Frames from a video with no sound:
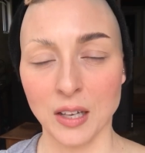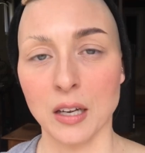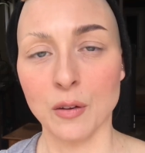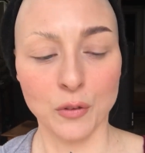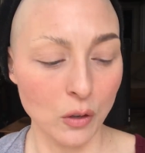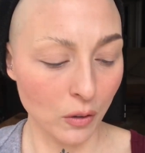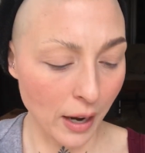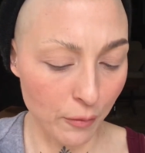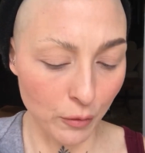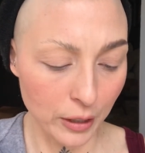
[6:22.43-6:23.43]
And if you don't
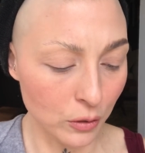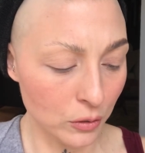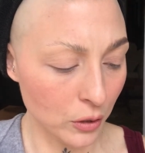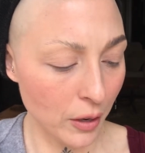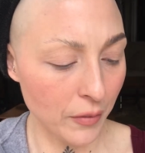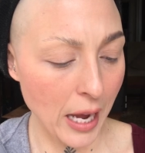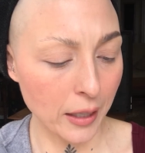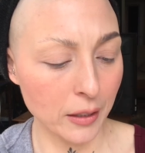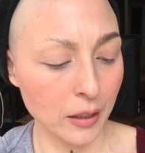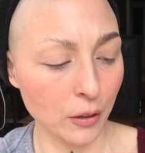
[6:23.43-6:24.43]
have wrinkles, or you have
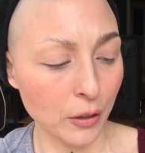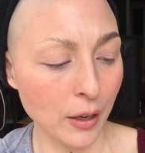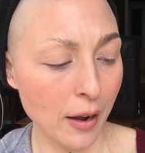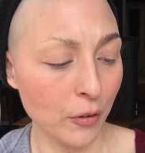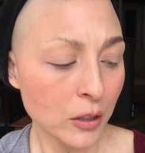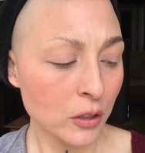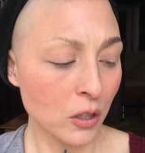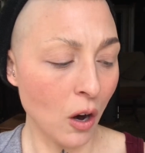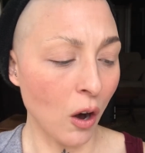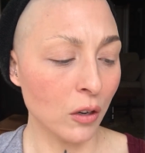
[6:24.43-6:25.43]
acne, or you have
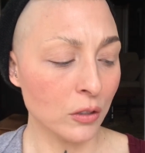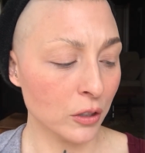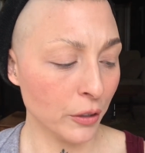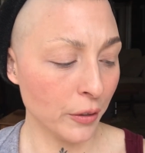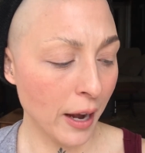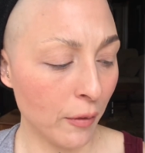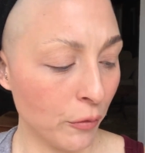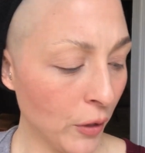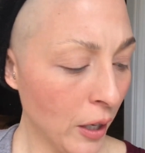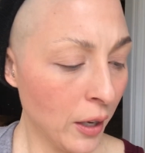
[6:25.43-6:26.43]
scars, or you
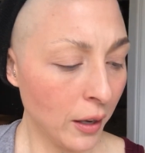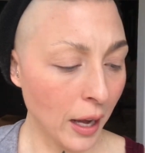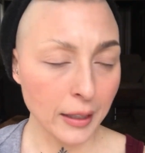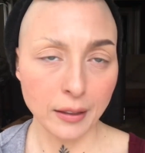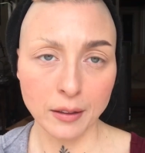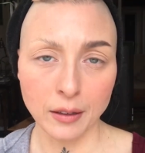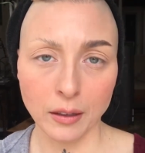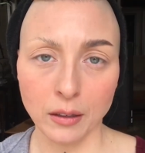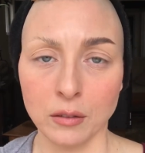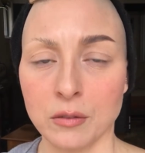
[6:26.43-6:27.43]
have
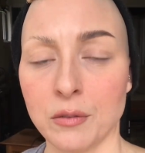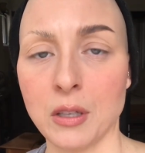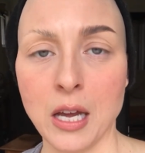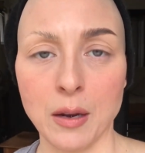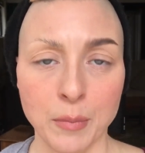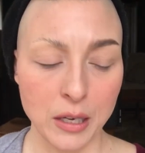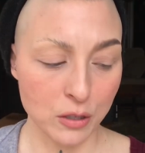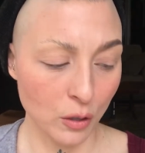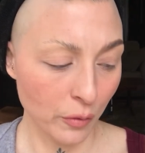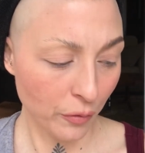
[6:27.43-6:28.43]
anything that makes your